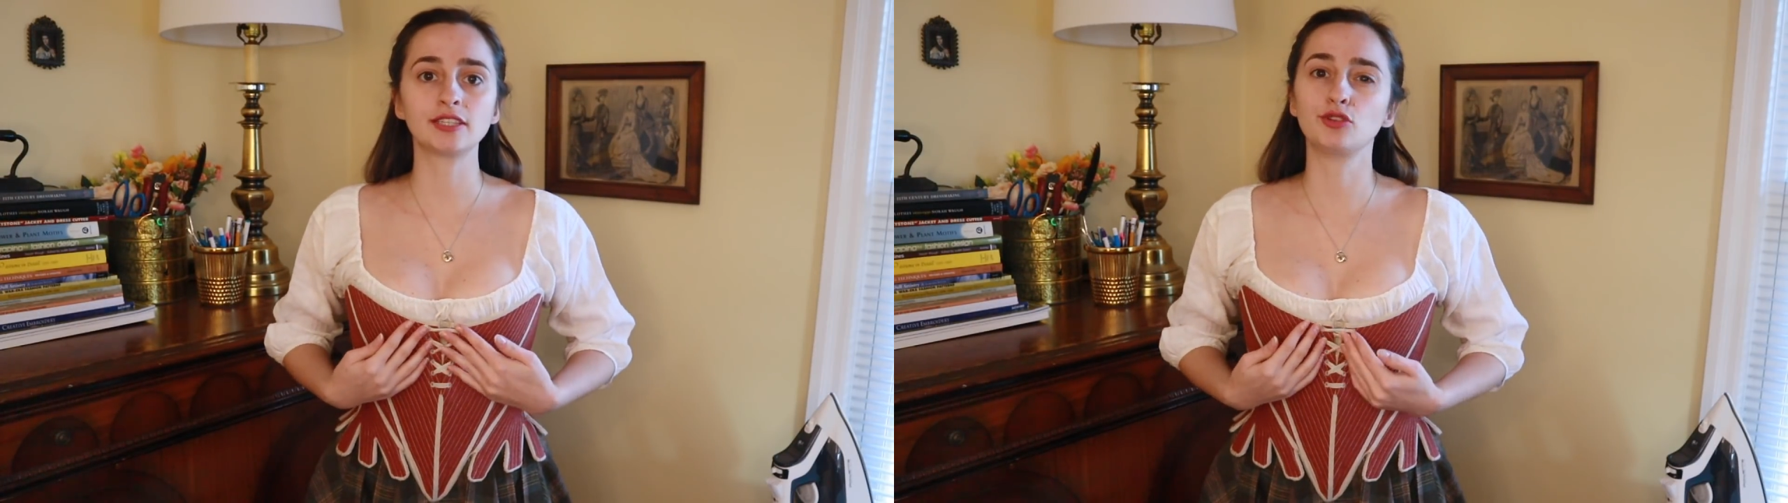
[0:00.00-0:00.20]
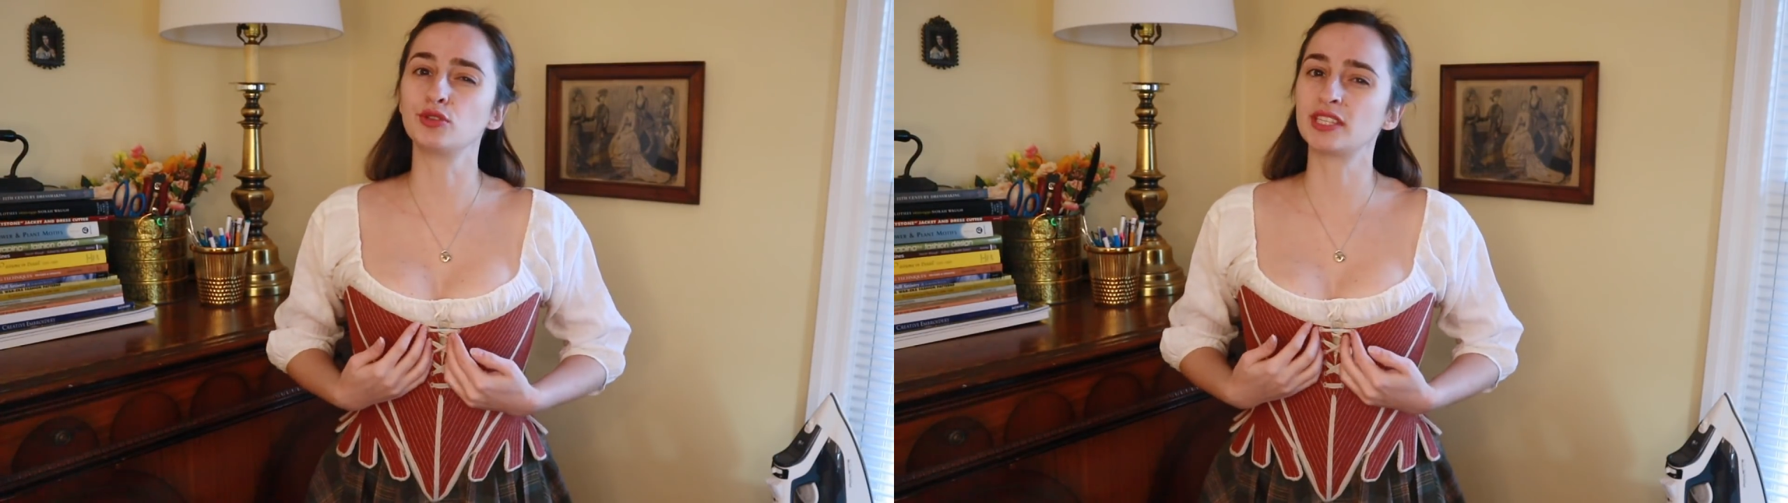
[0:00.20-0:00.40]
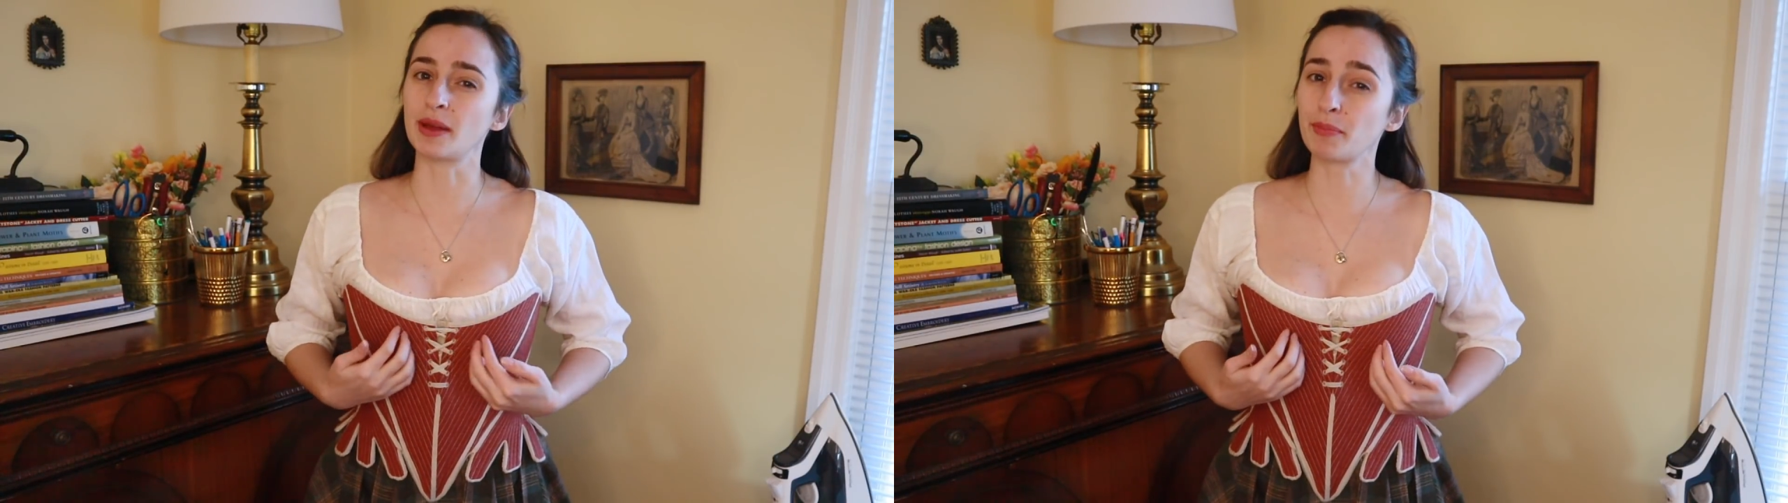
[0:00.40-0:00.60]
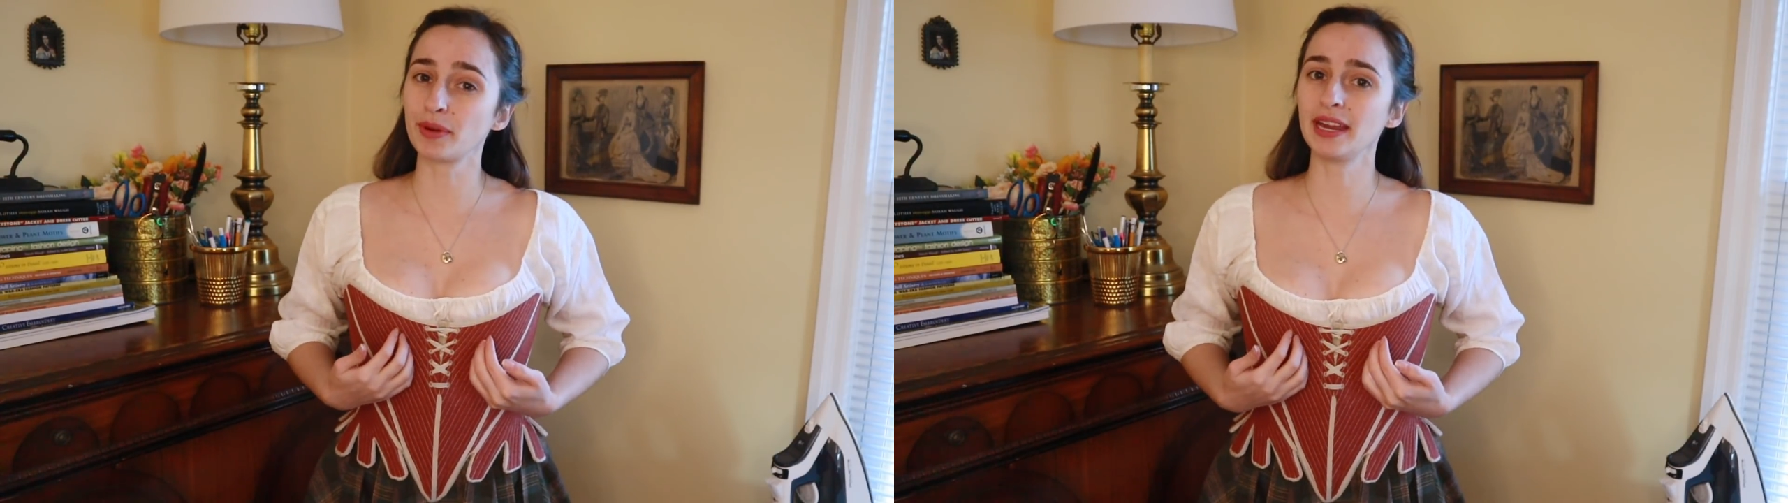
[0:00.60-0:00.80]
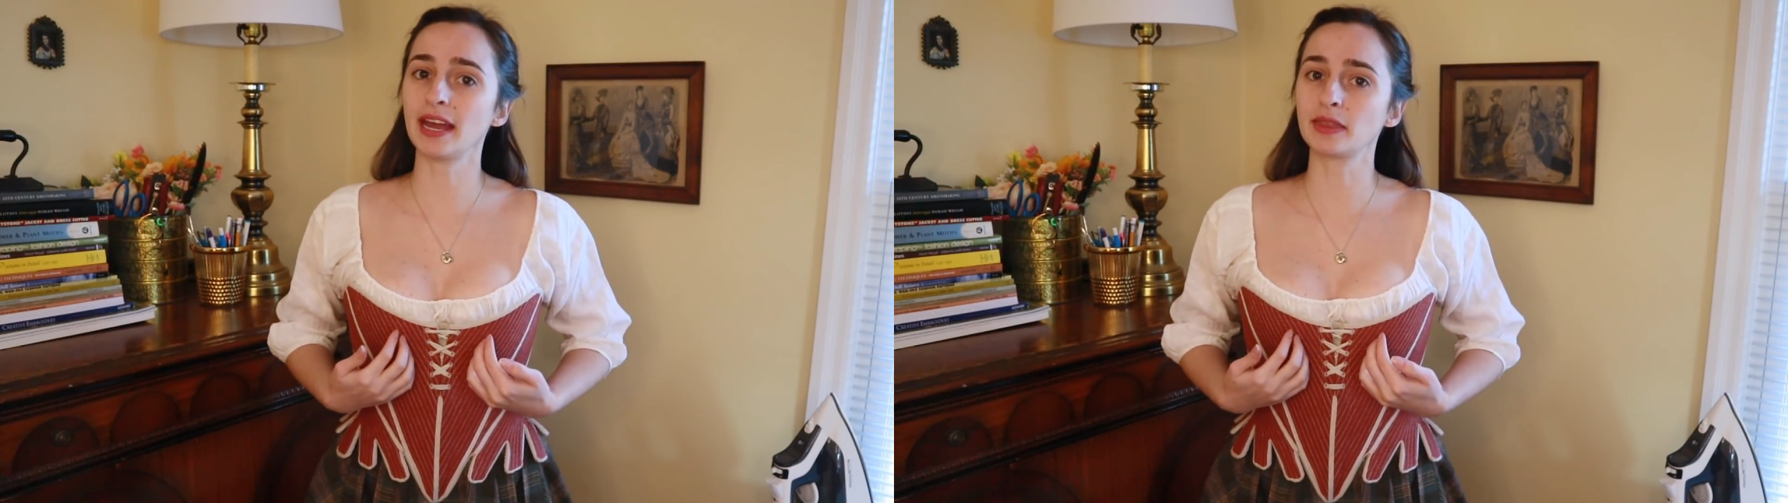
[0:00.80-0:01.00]
to
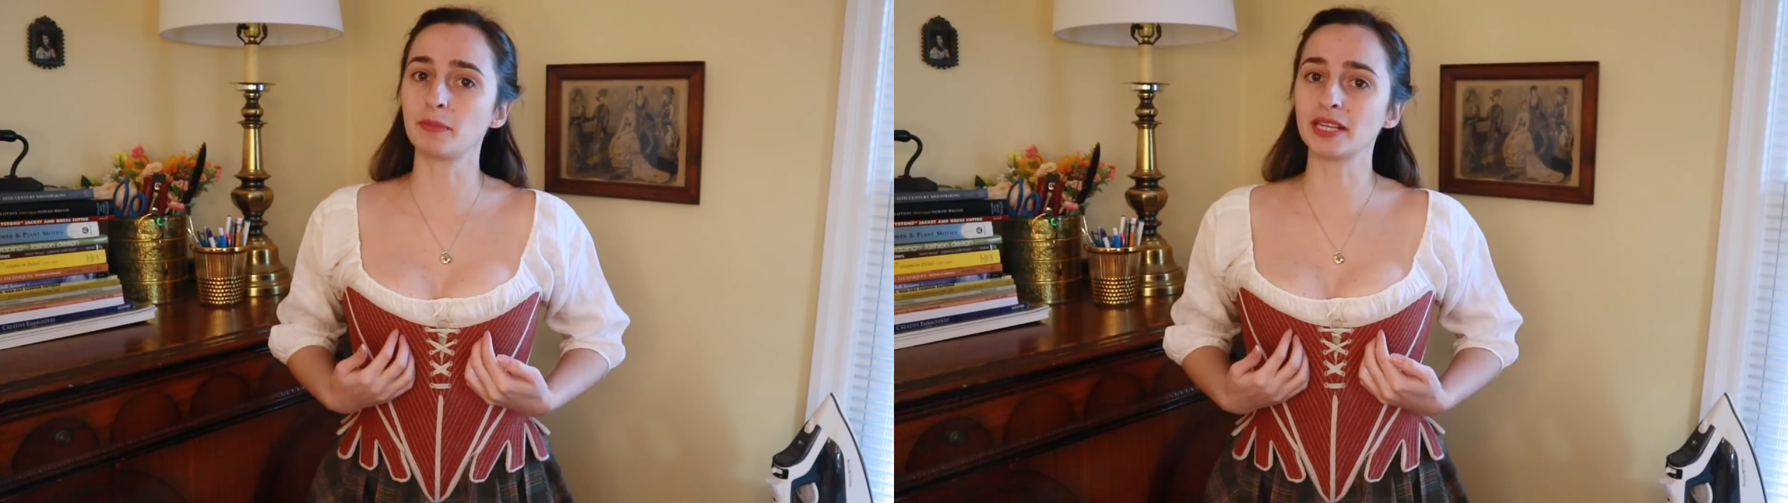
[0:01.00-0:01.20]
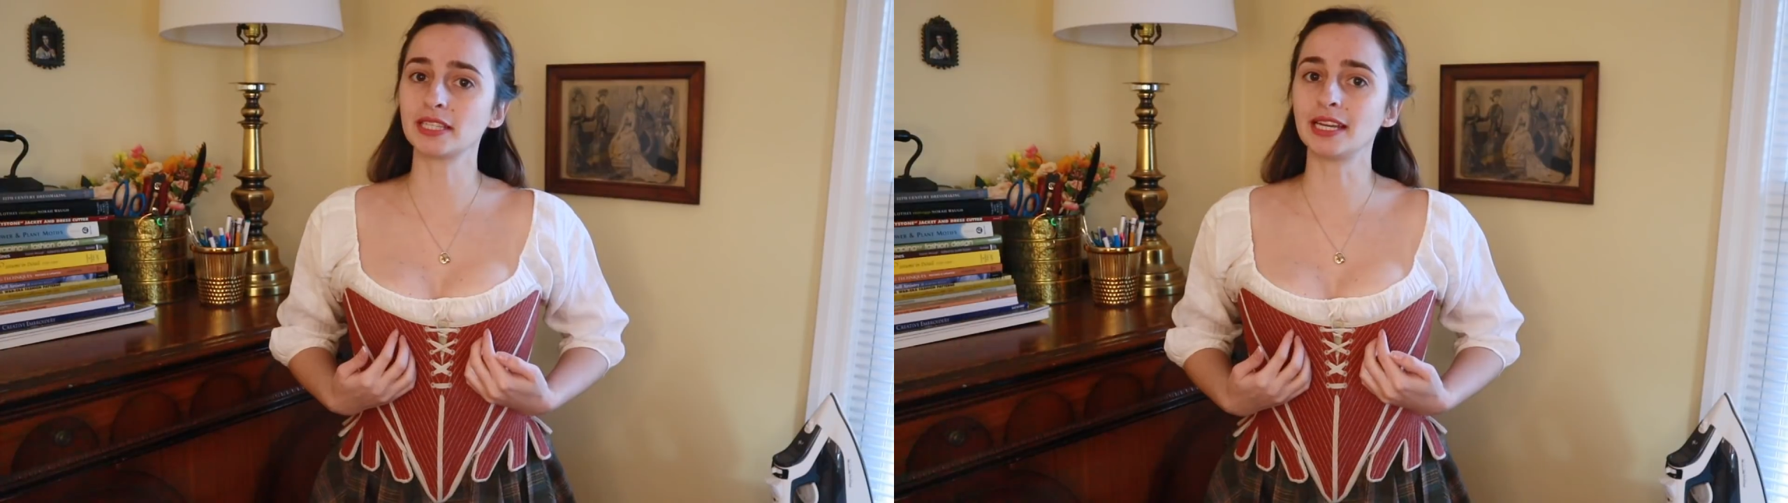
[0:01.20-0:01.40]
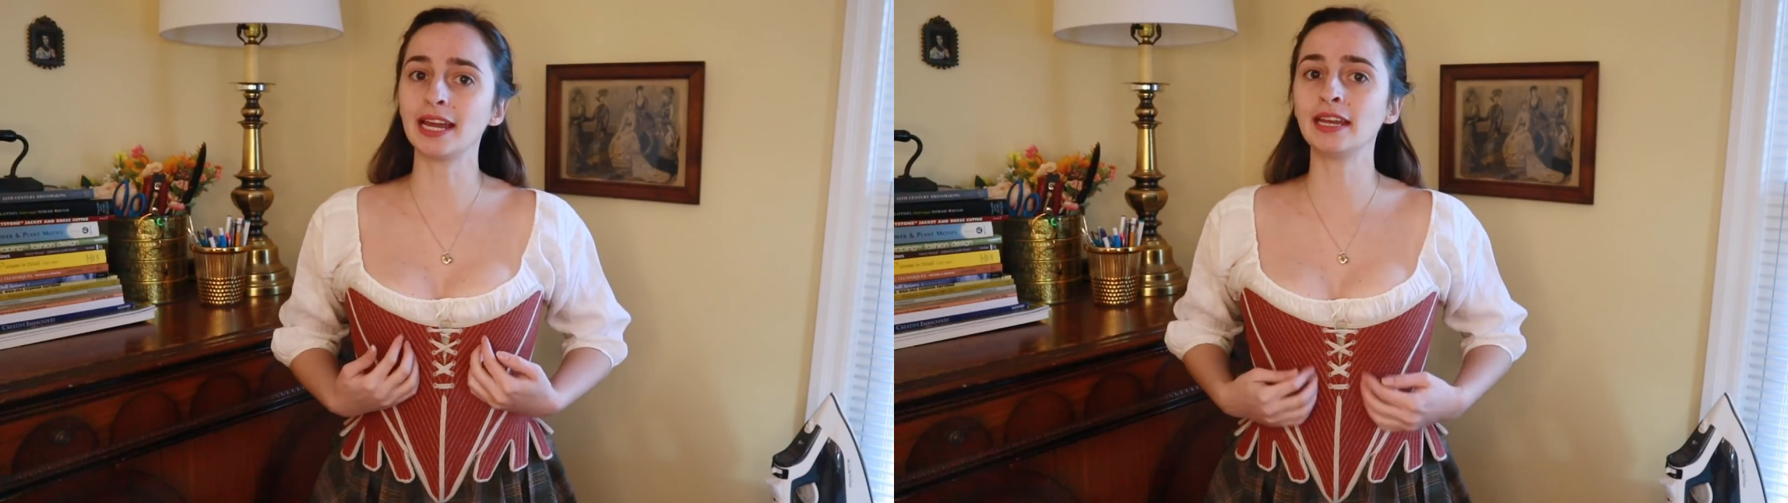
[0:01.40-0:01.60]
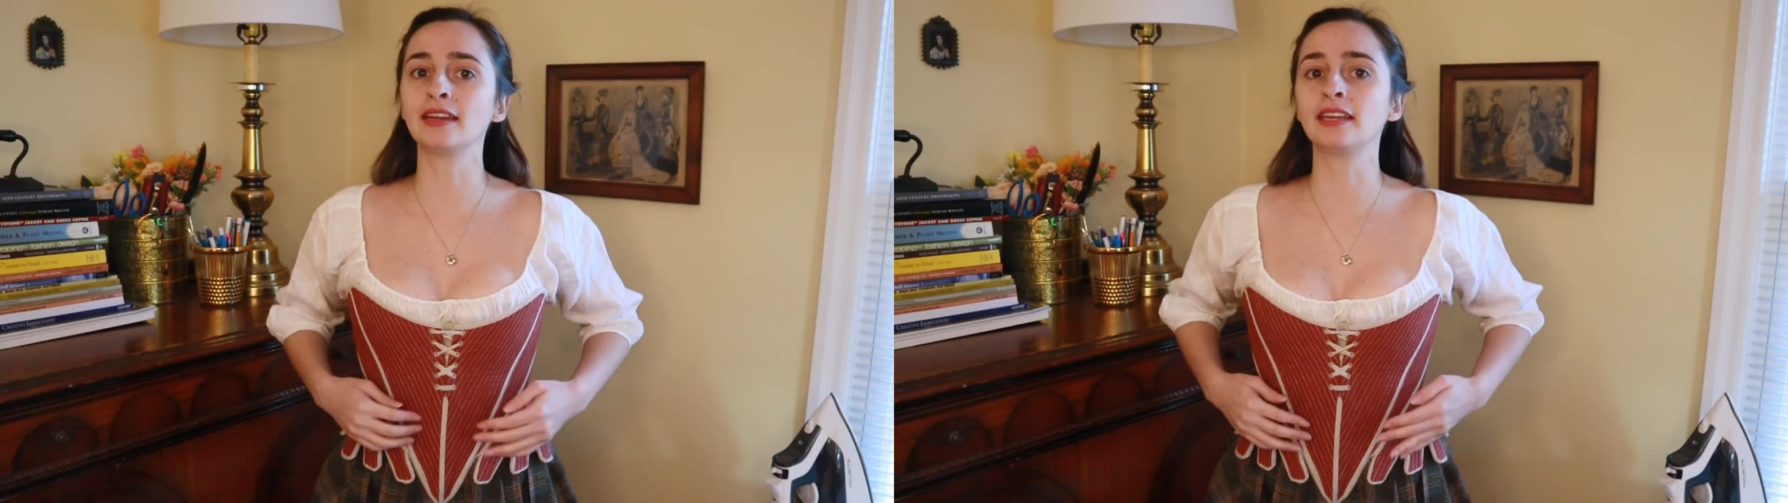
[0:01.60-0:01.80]
separate at the bust line,